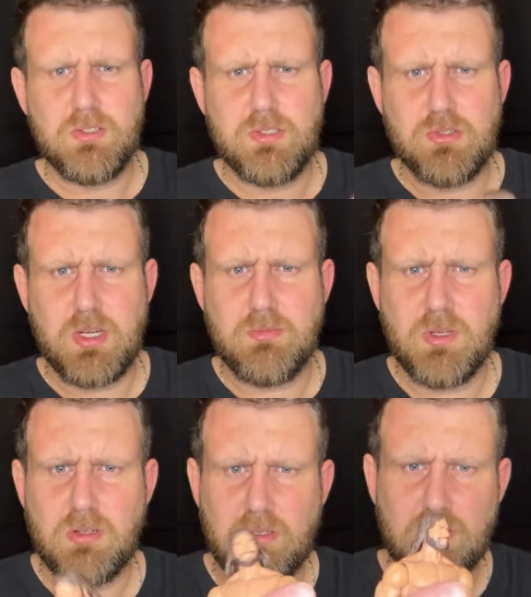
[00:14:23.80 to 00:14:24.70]

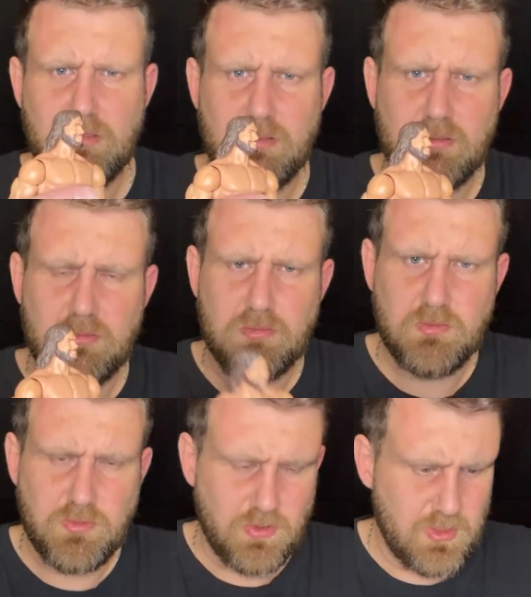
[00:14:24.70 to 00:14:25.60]
trademark
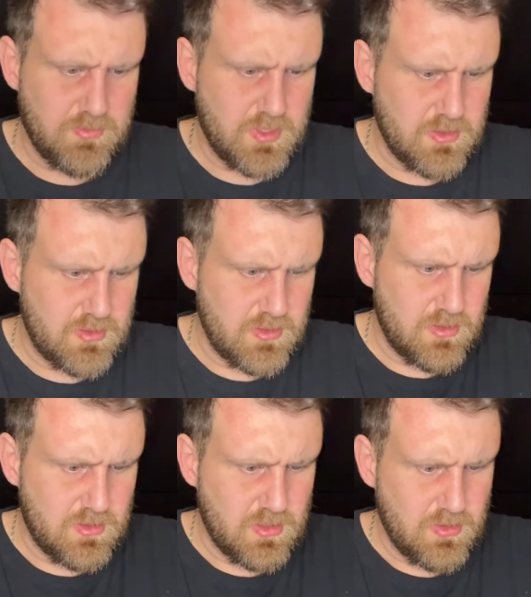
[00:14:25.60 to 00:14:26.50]
for him to do
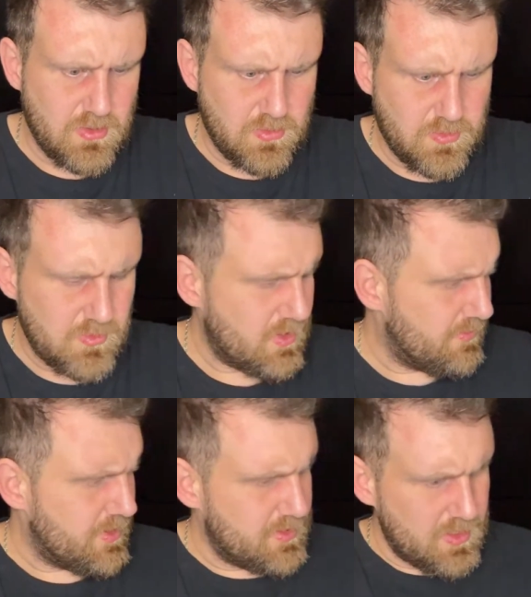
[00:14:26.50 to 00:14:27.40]
it, or whatever
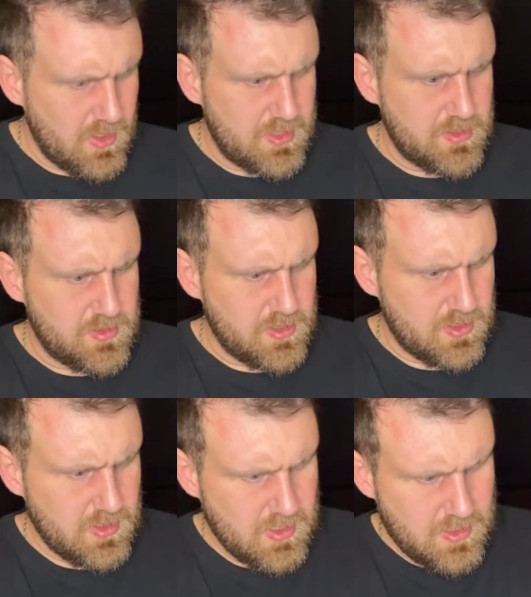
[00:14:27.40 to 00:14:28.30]
it is, the licensing.
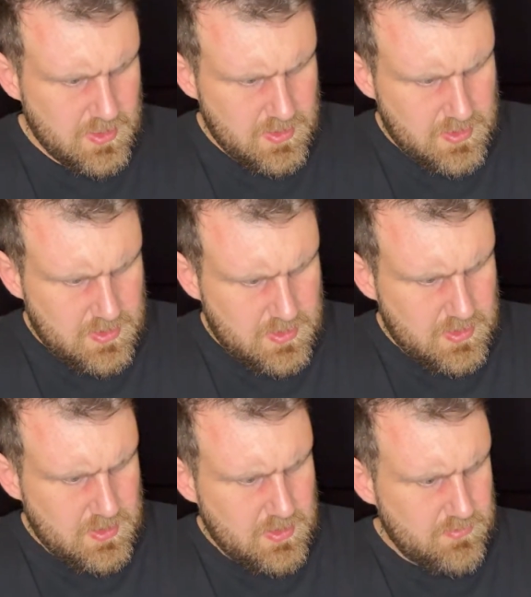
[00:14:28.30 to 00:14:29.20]

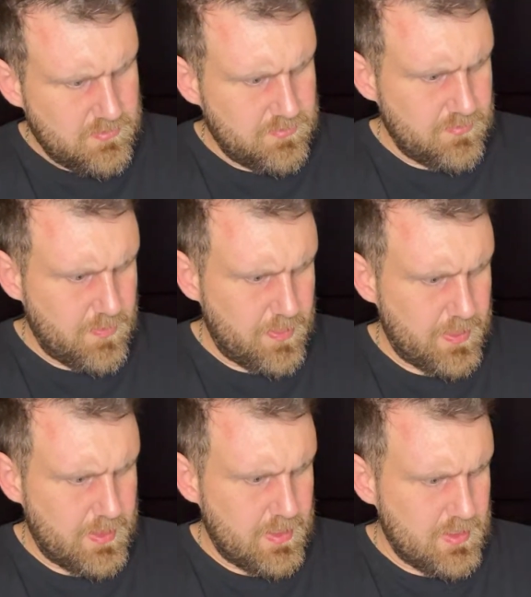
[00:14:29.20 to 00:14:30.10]
I
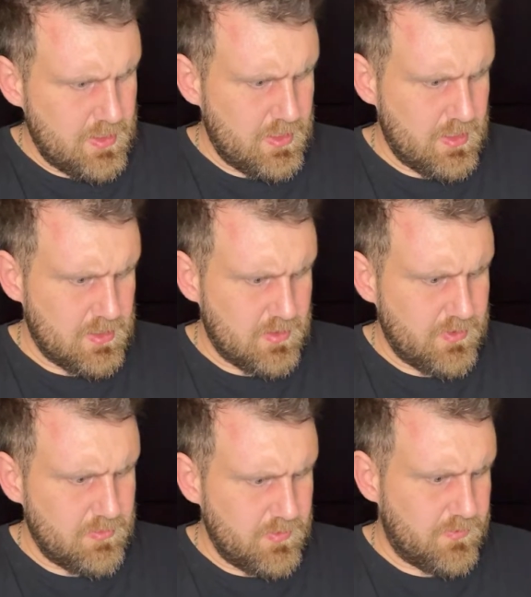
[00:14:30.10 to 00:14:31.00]

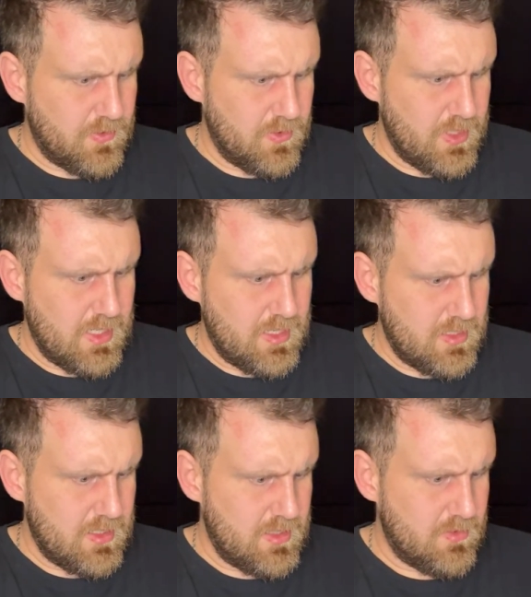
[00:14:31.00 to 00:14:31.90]
think before they,
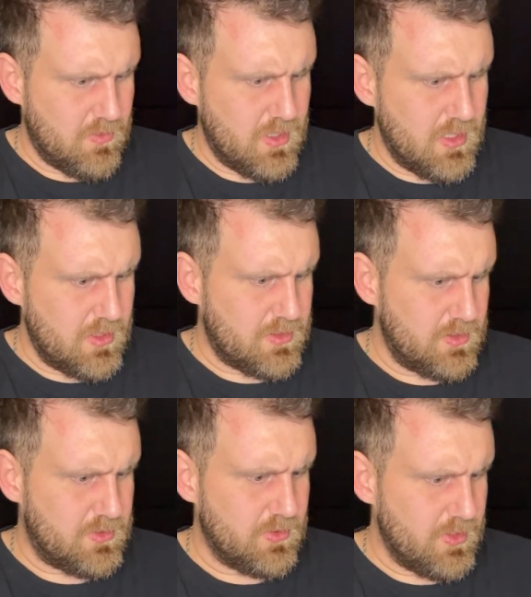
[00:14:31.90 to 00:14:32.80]
in the works, you
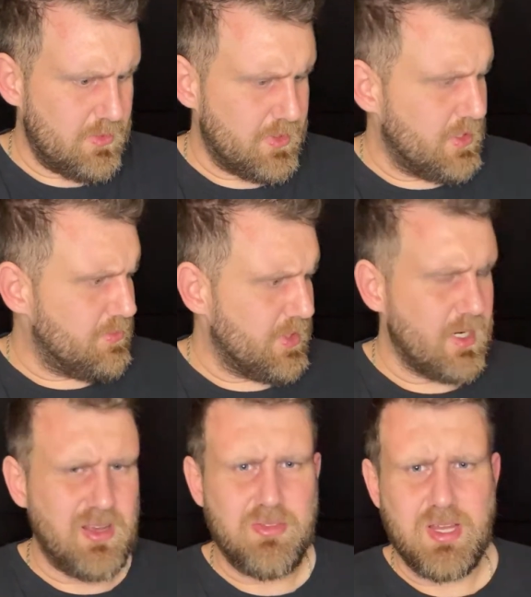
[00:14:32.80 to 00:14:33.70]
saw that they were going to bring
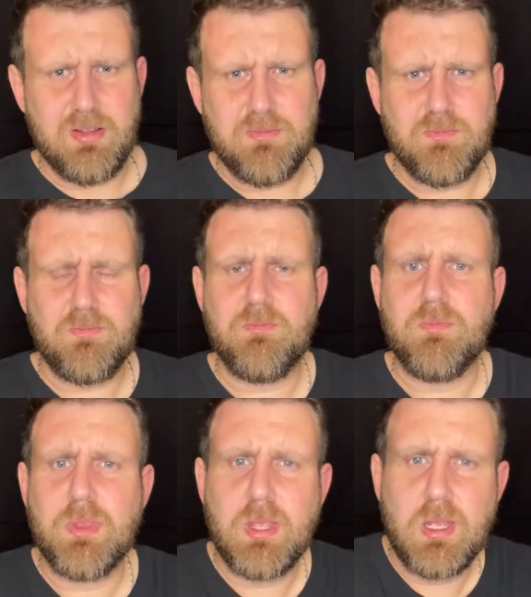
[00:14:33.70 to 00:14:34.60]
out
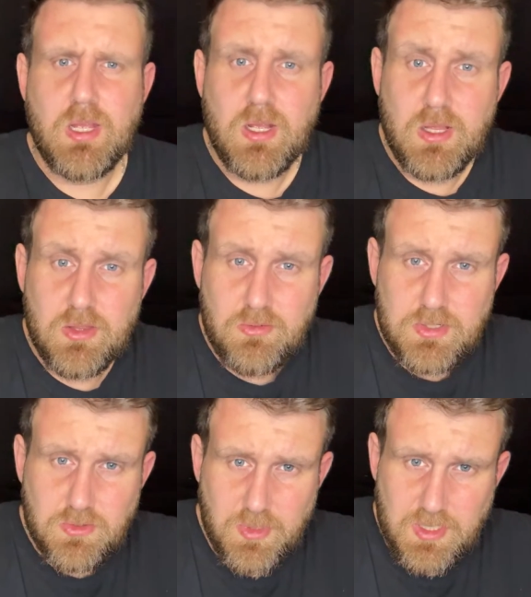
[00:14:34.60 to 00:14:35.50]
the
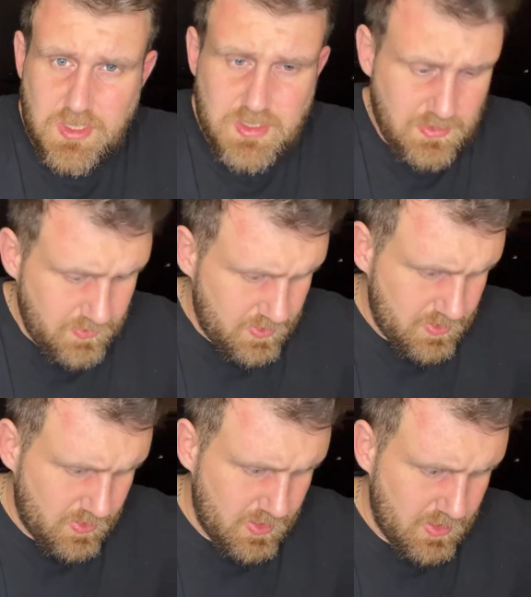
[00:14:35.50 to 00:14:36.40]
WrestleMania 7
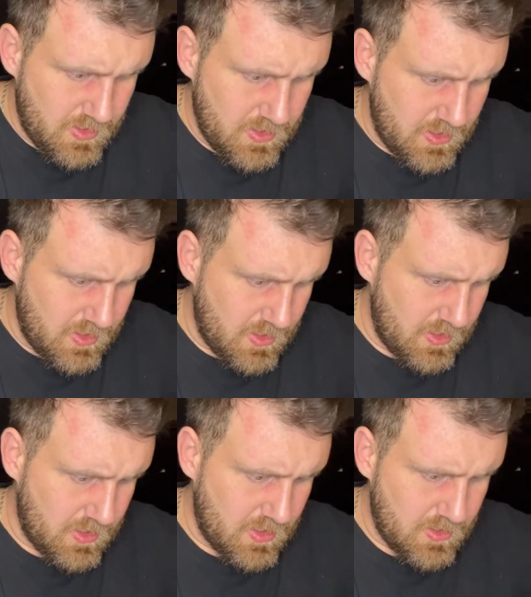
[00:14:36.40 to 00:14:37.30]
attire in
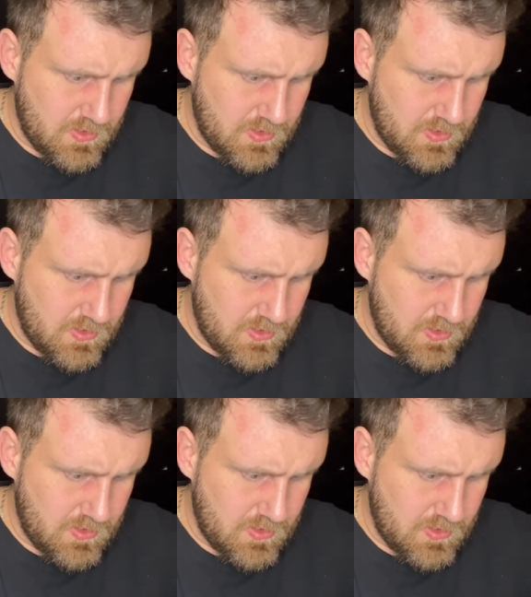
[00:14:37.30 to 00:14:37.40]
a